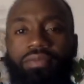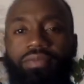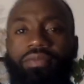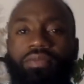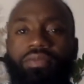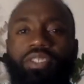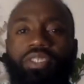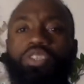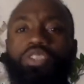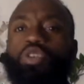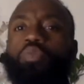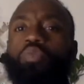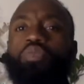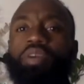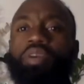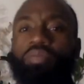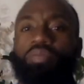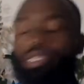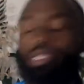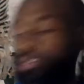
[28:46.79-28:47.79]
There's no point
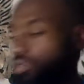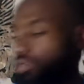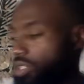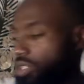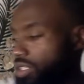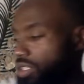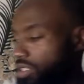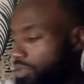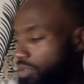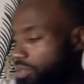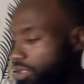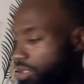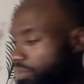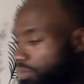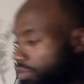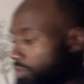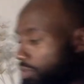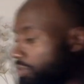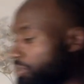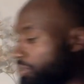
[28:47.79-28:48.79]
in me talking to
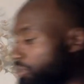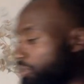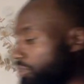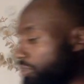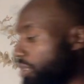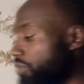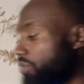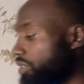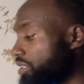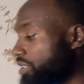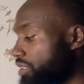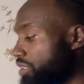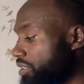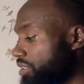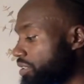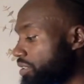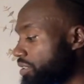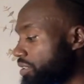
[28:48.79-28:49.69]
people who don't listen.